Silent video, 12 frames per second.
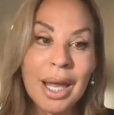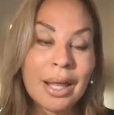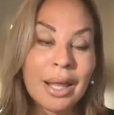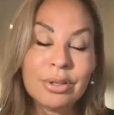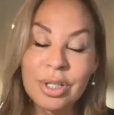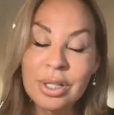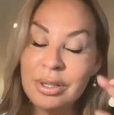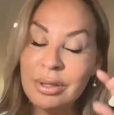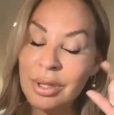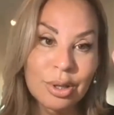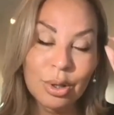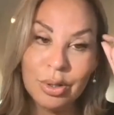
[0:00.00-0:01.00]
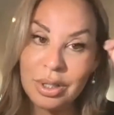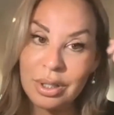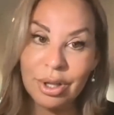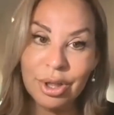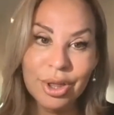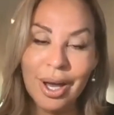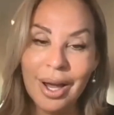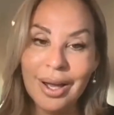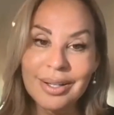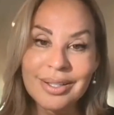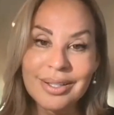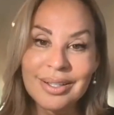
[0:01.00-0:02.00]
And just those little
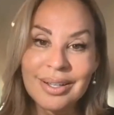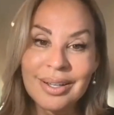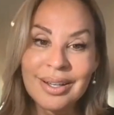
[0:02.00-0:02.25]
thoughts,